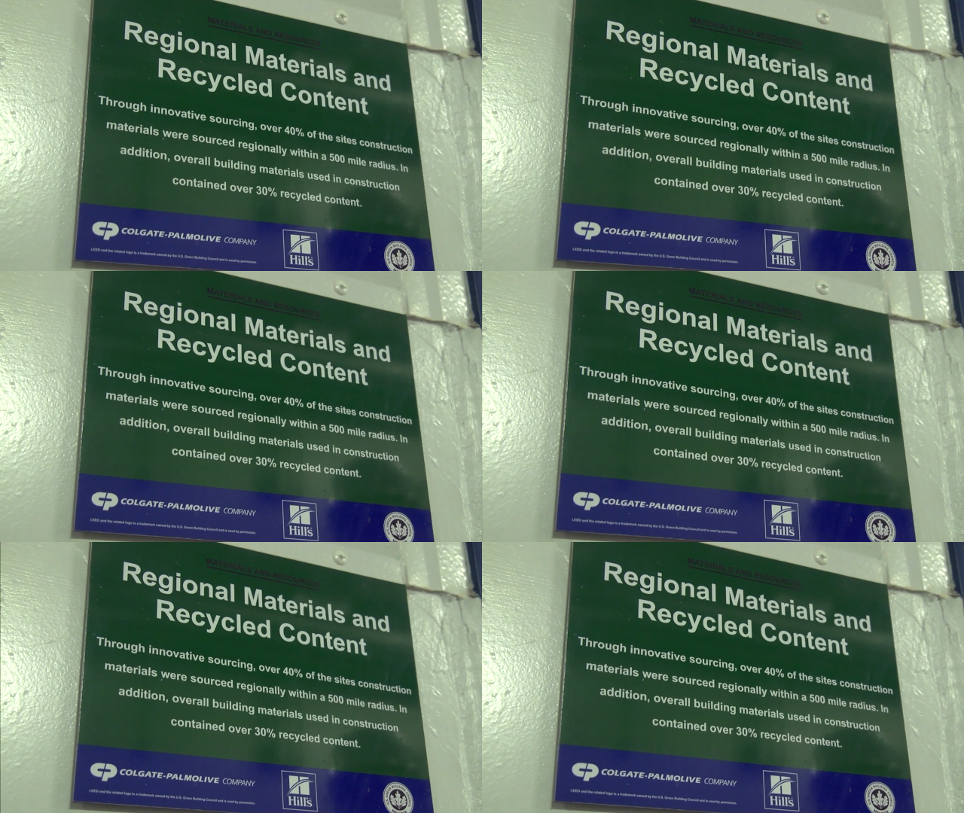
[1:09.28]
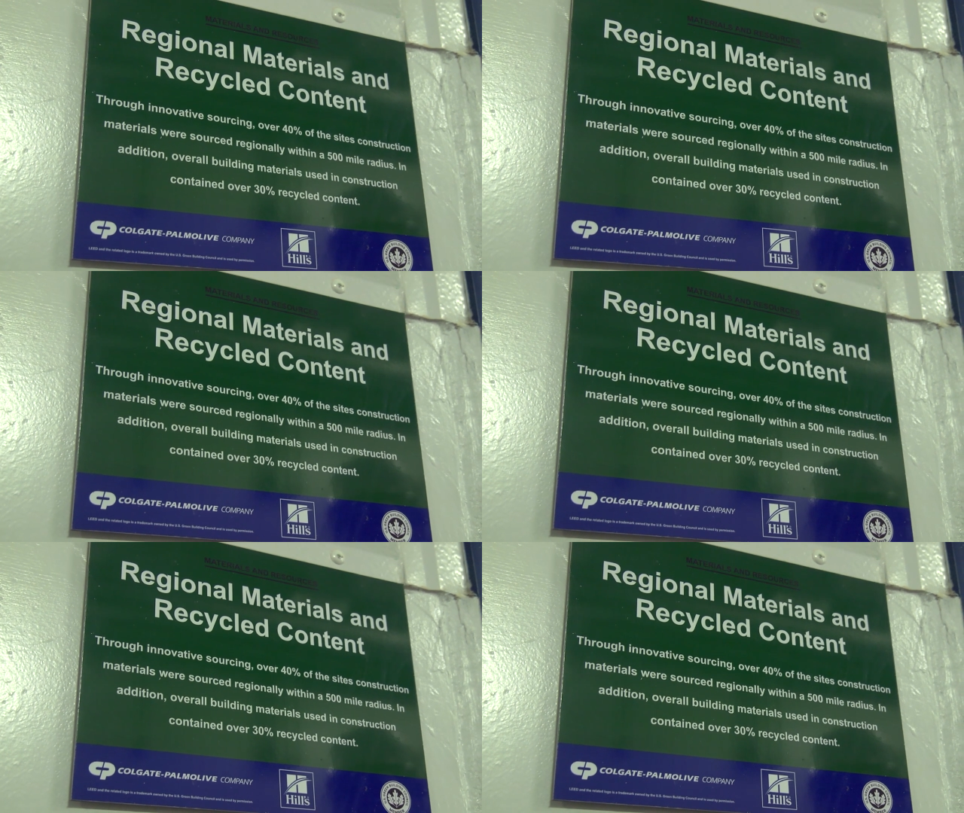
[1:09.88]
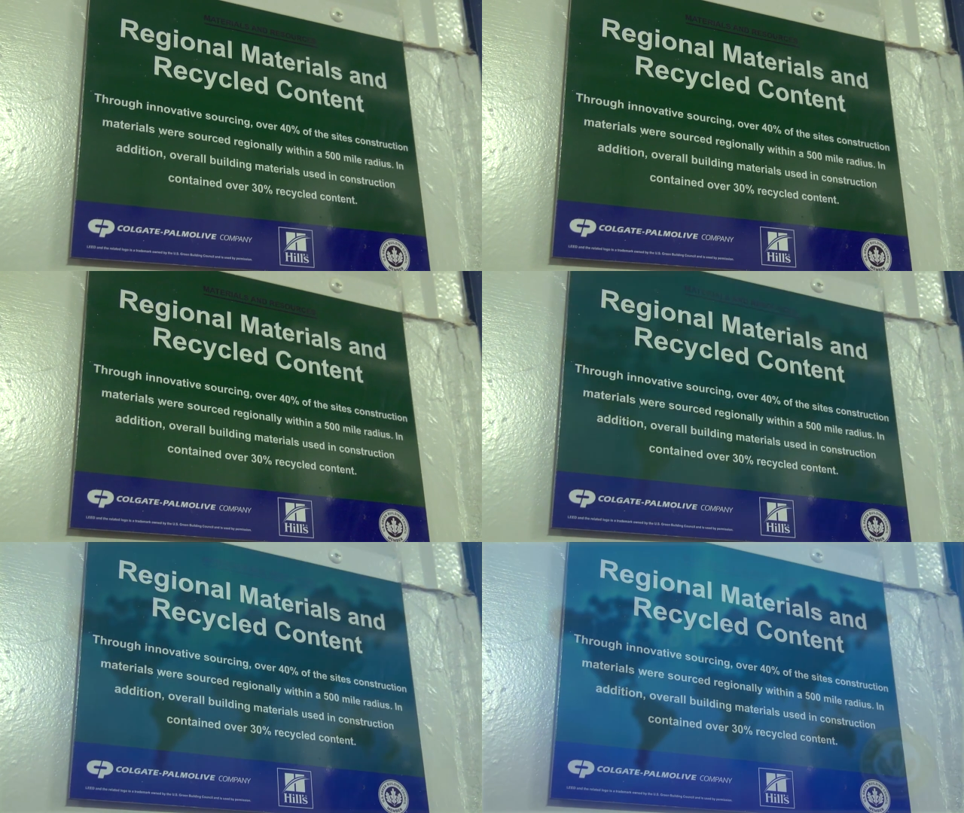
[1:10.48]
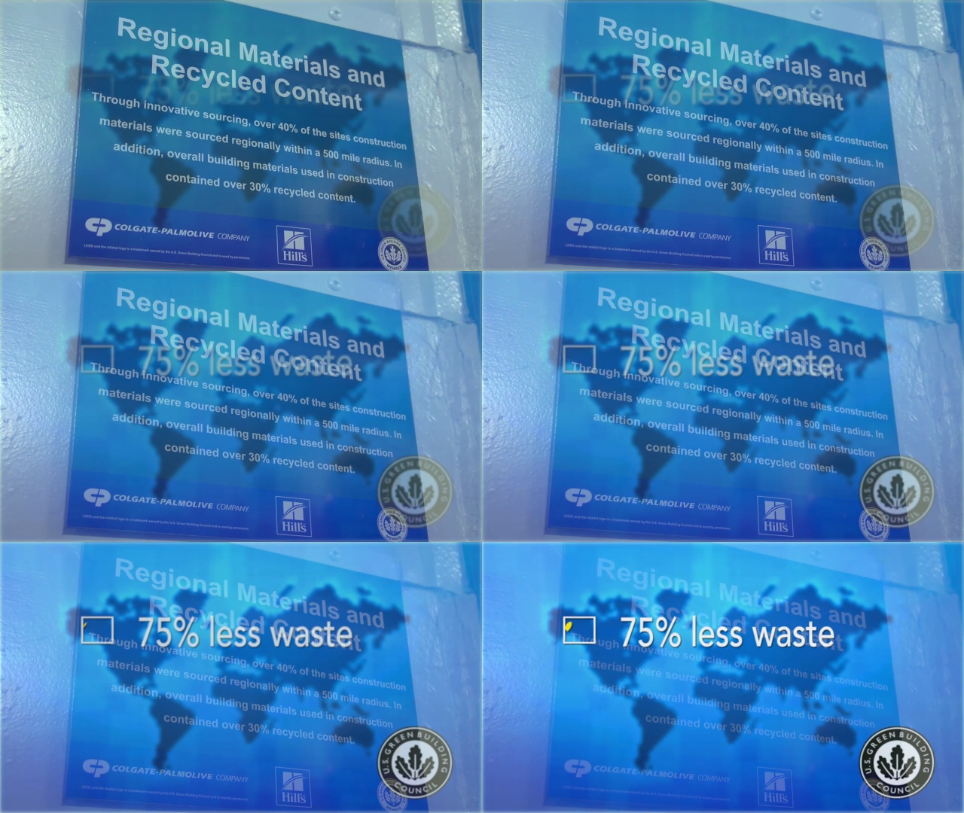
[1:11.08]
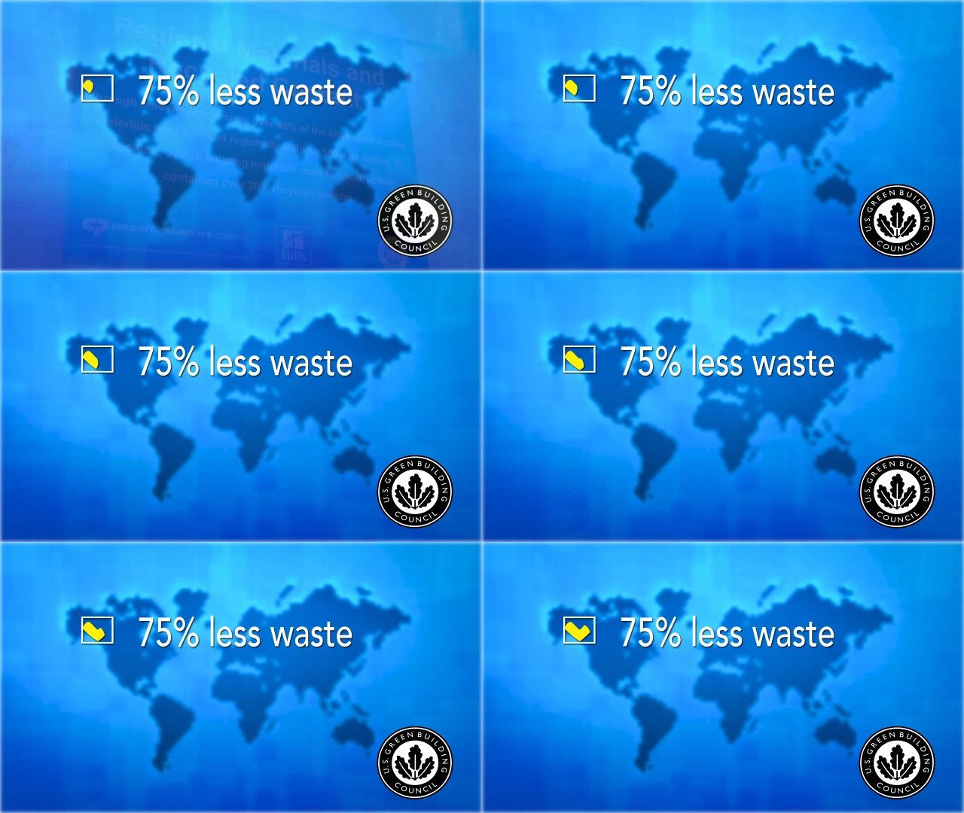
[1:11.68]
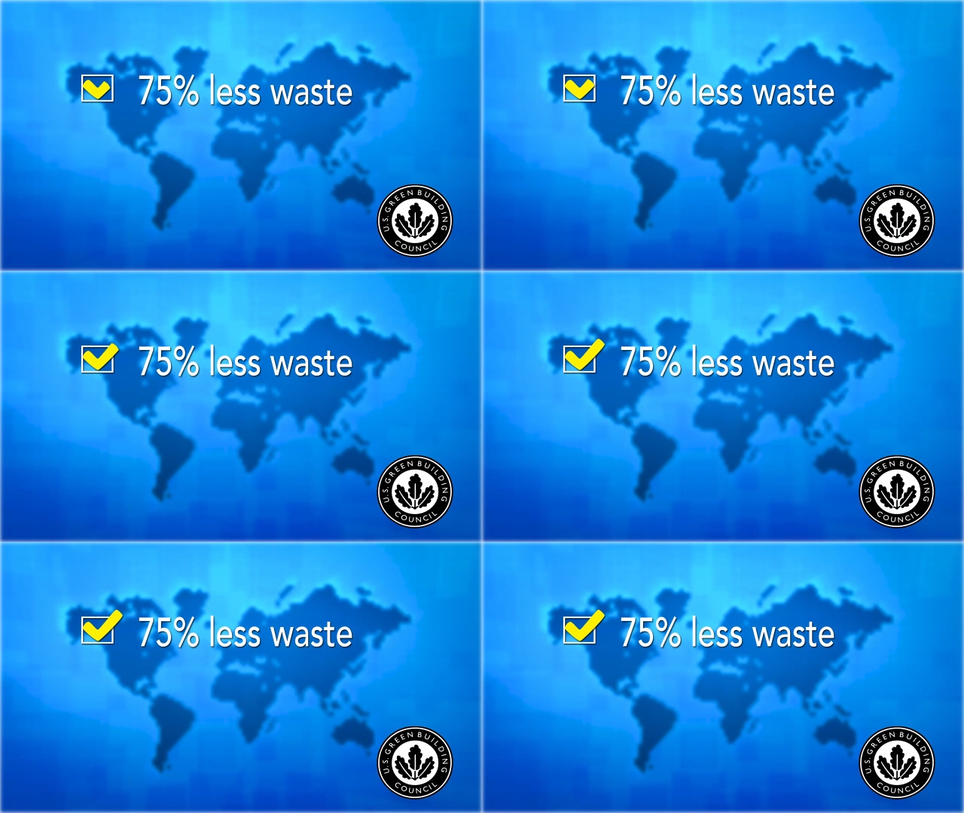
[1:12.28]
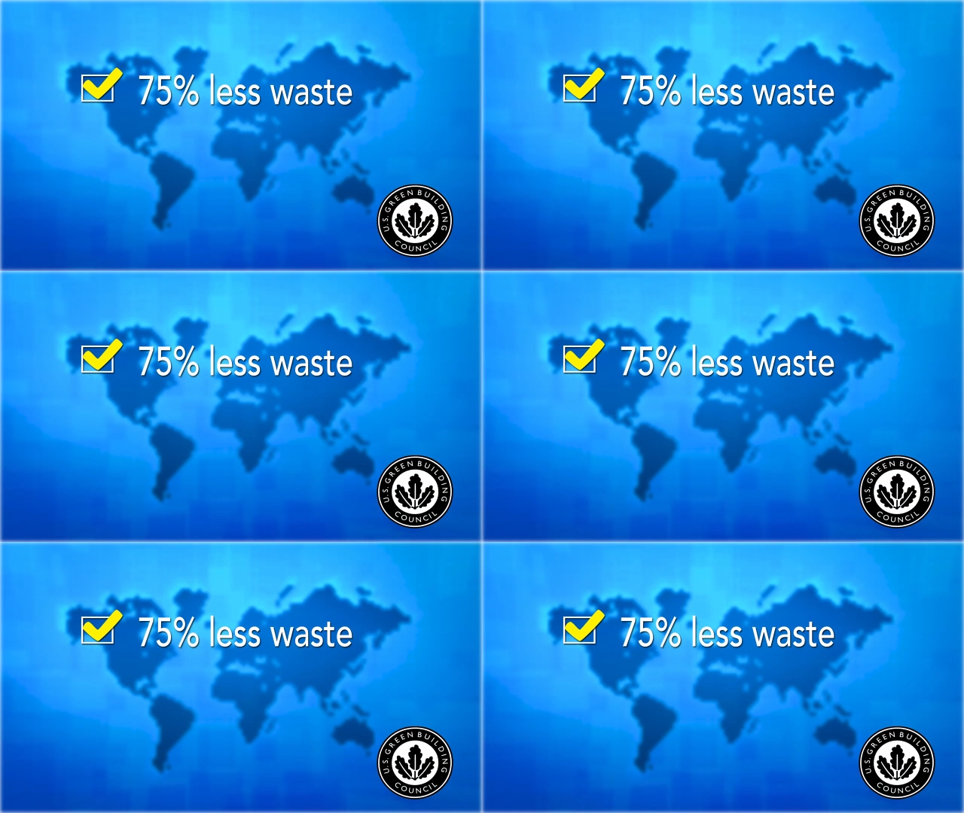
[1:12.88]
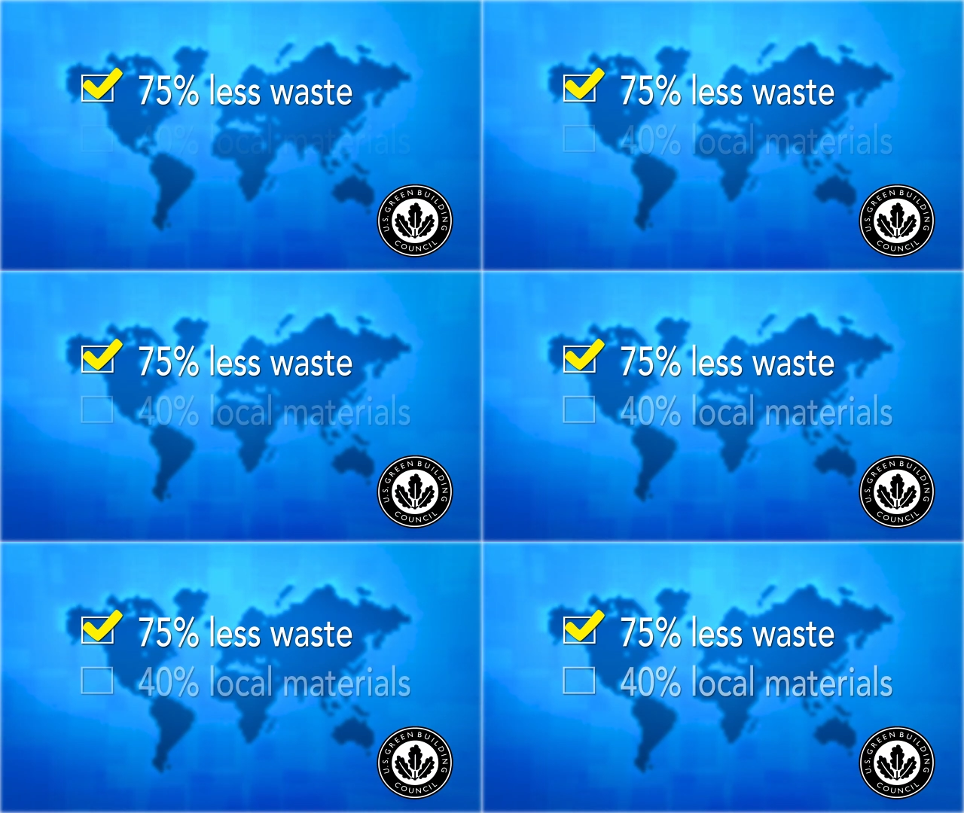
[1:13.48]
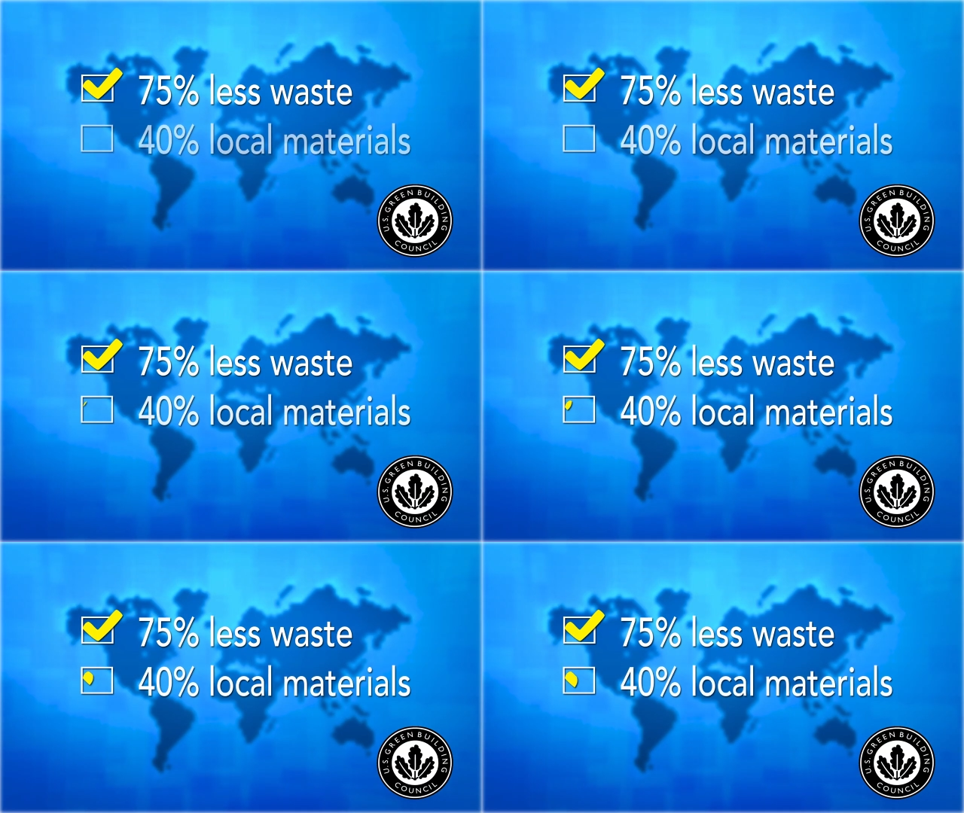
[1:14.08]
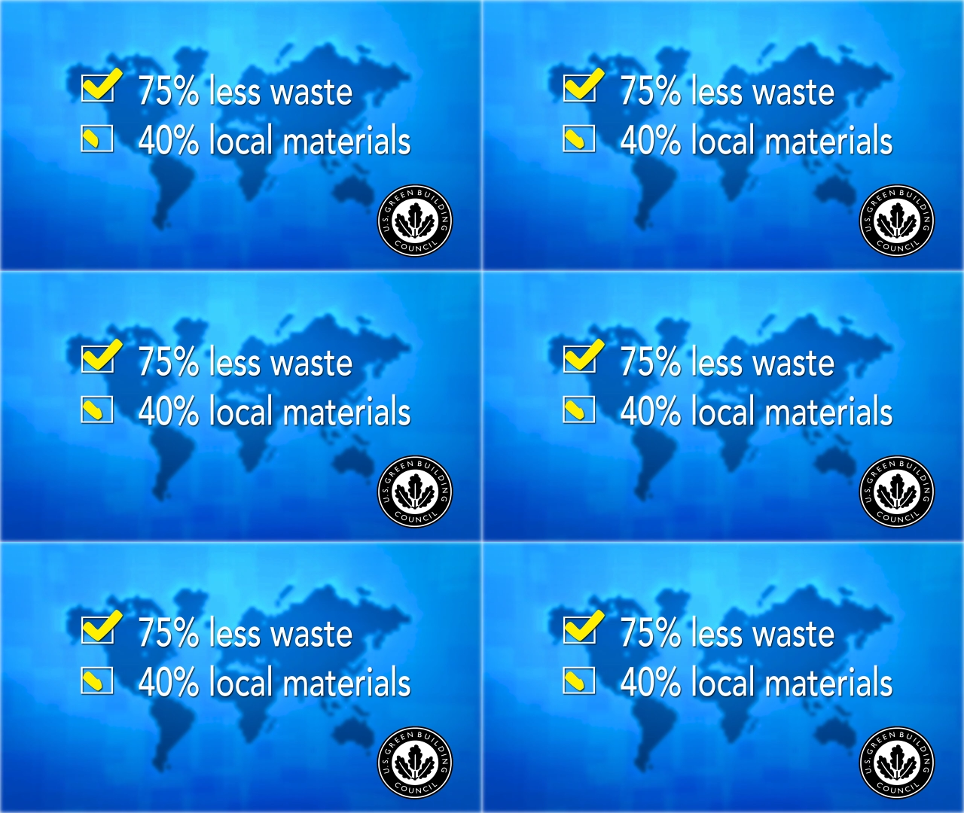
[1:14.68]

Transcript: Nobody's mouth can be seen.